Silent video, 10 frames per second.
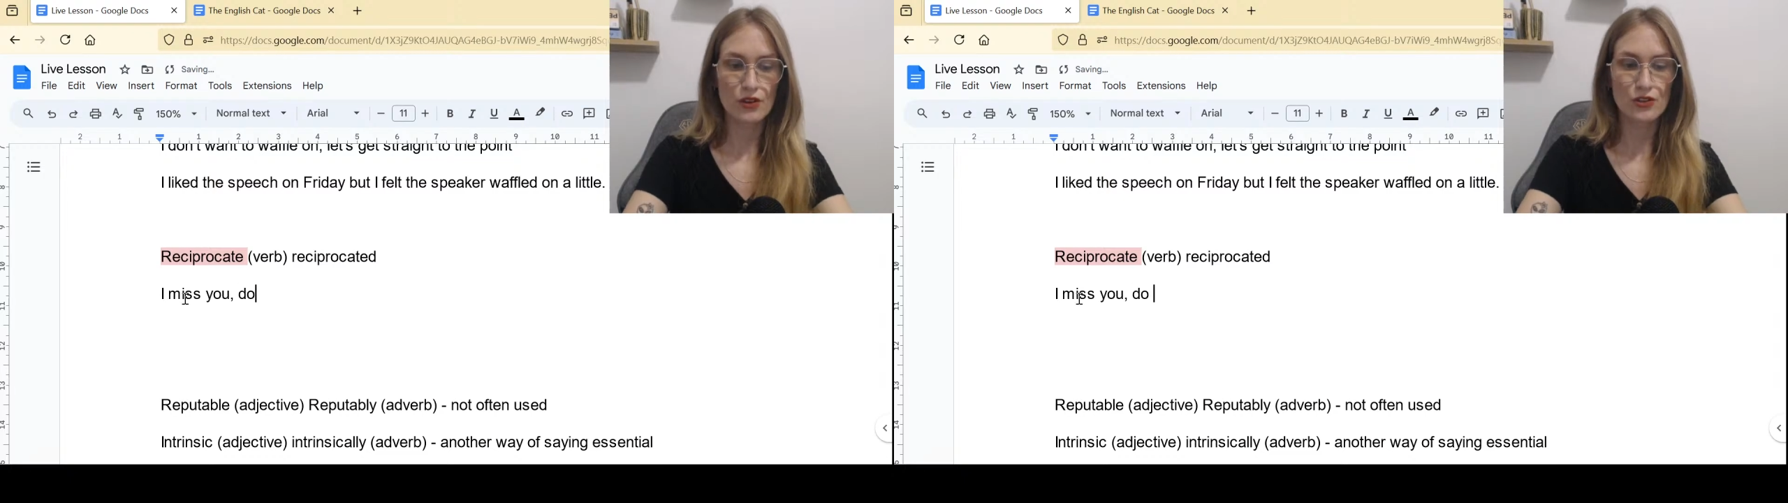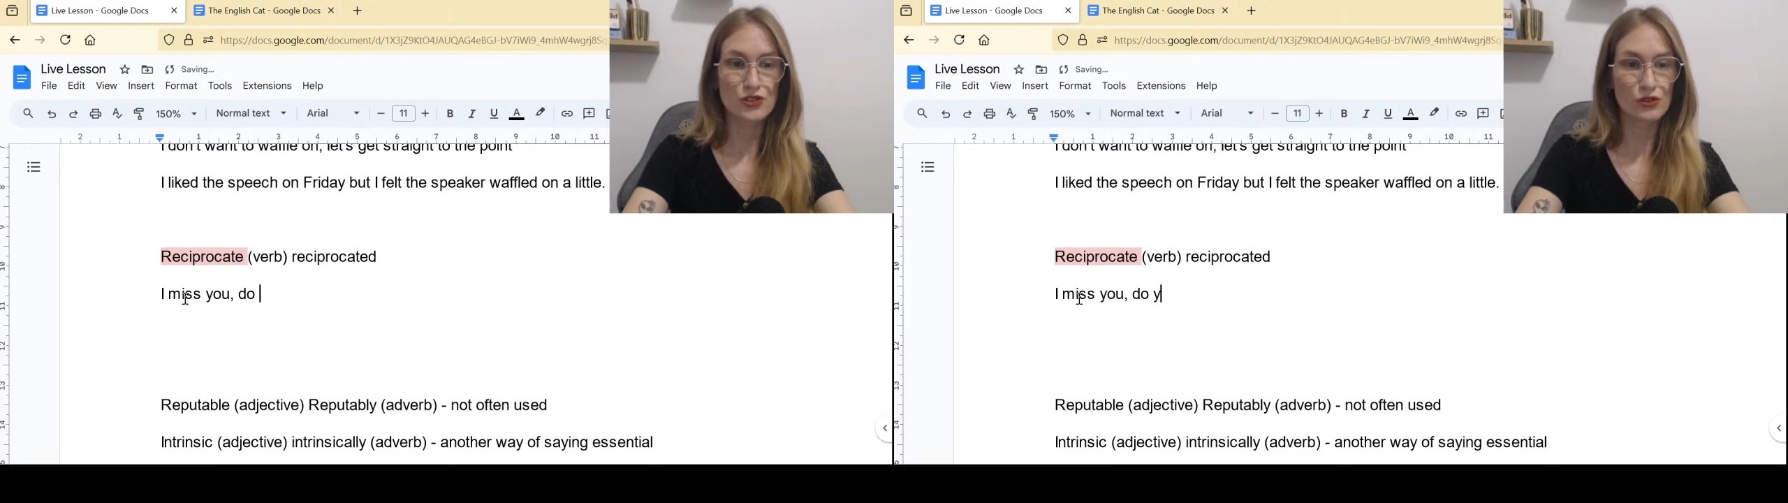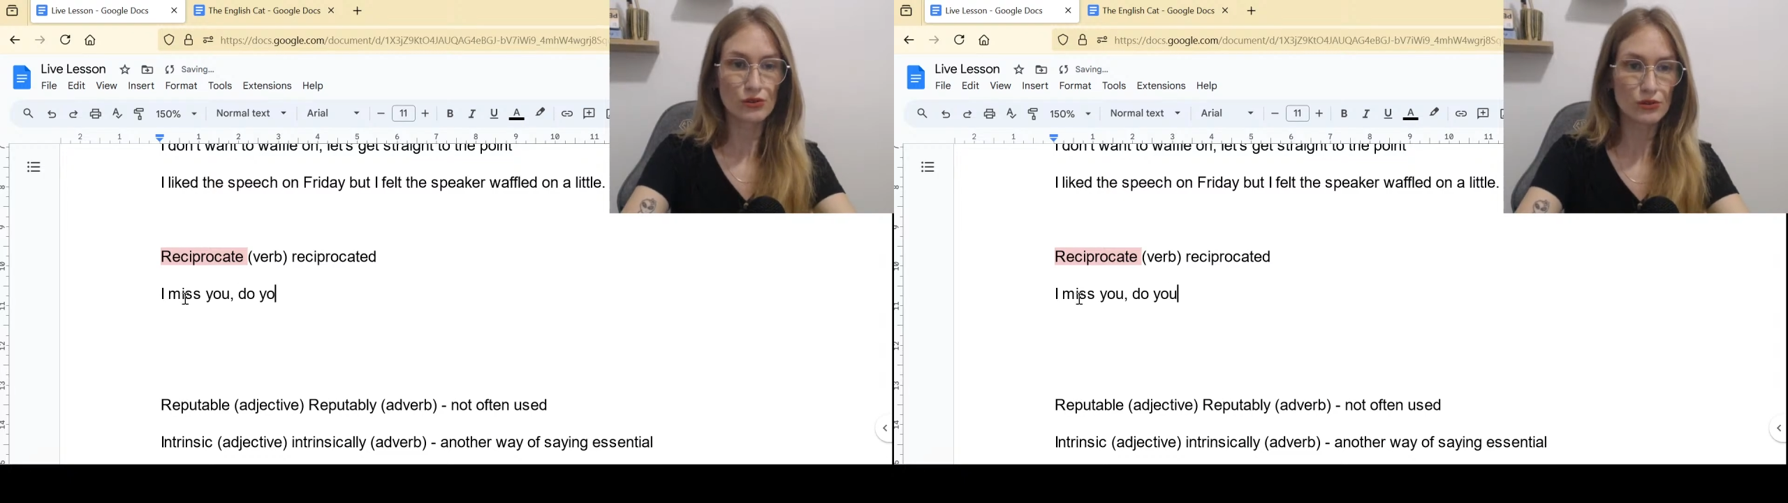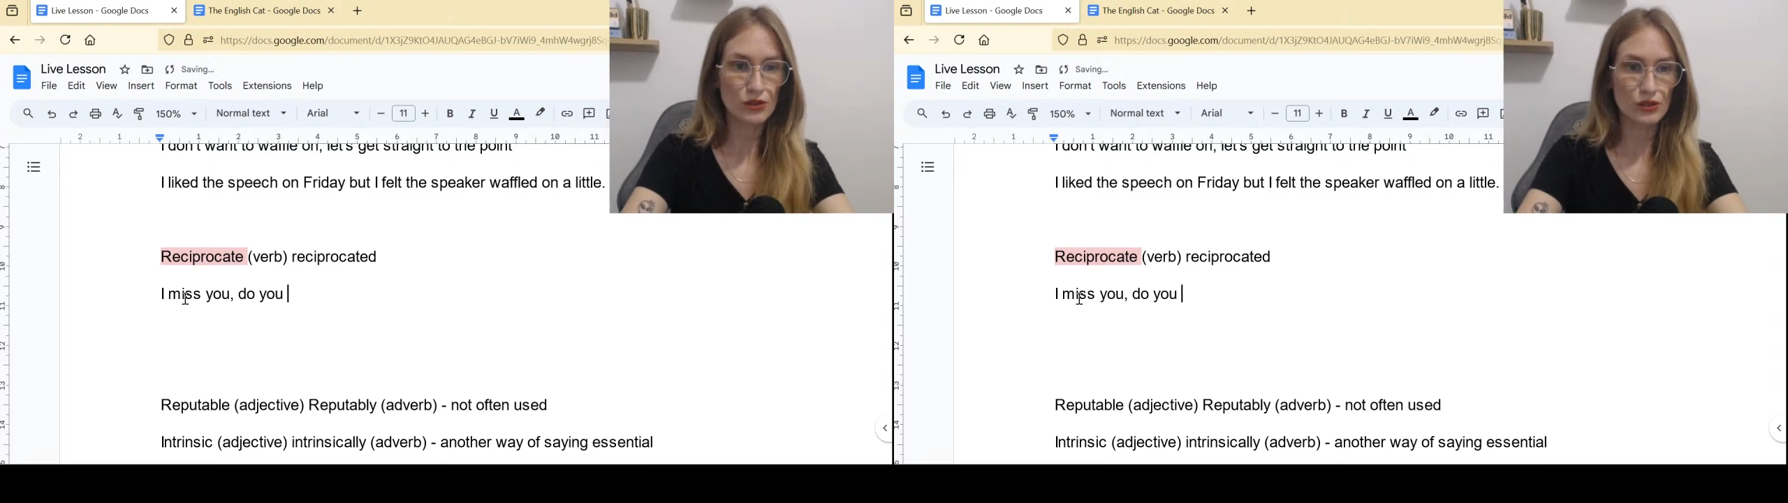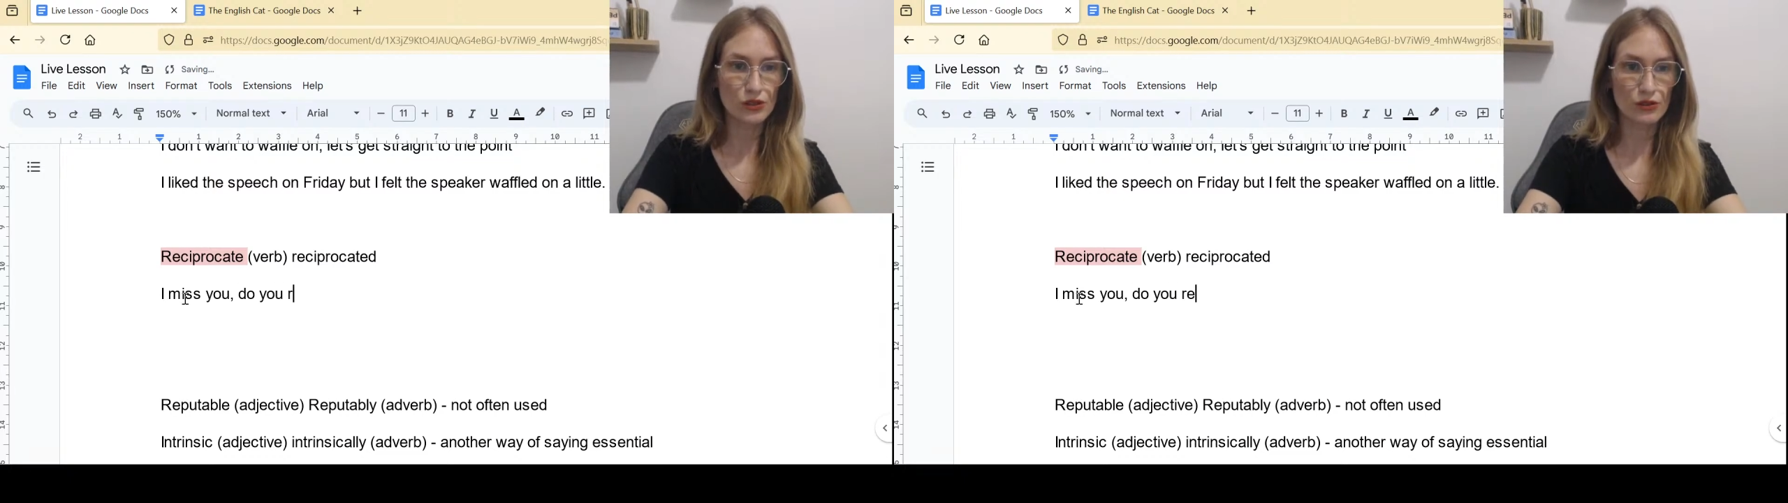Do
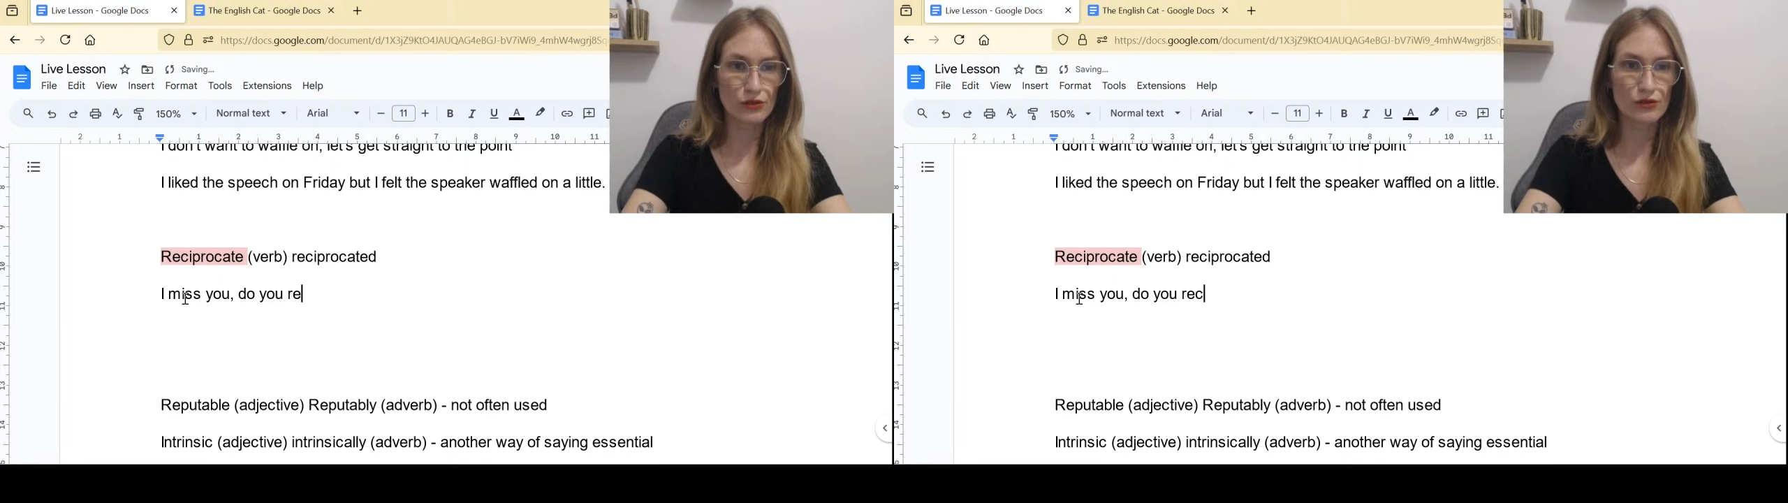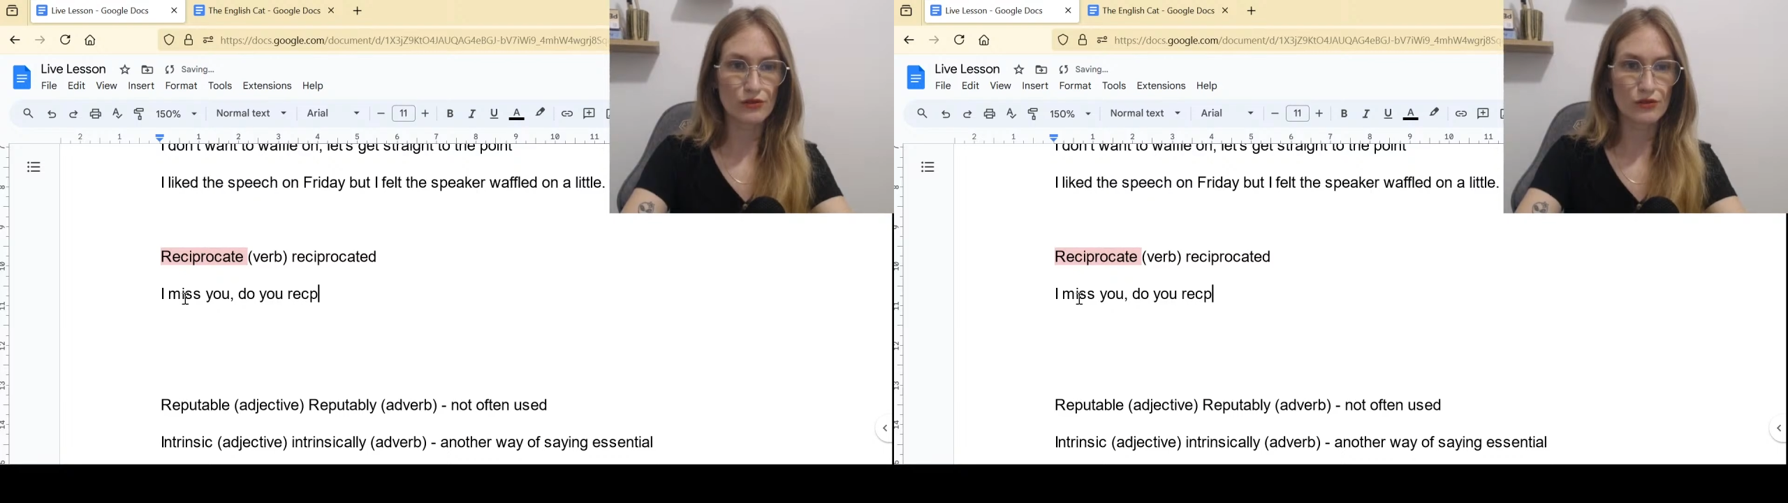you